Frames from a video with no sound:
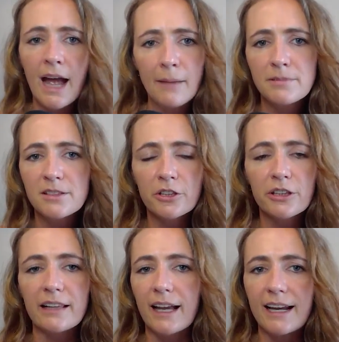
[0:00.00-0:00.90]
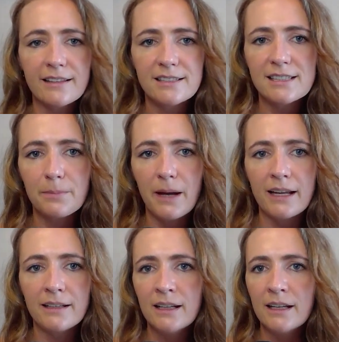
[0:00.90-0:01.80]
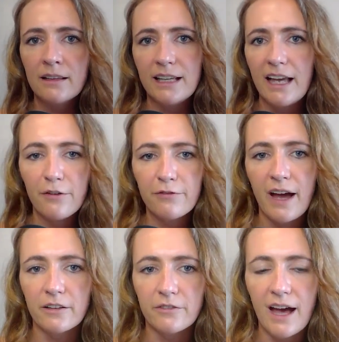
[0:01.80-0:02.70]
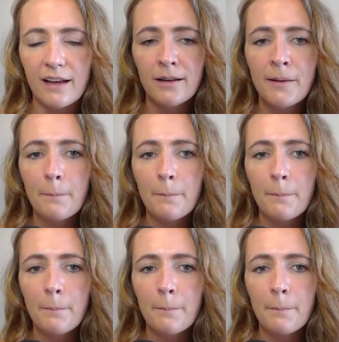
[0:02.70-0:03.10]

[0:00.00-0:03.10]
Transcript: Absolutely. Like, anticipate the F out of that.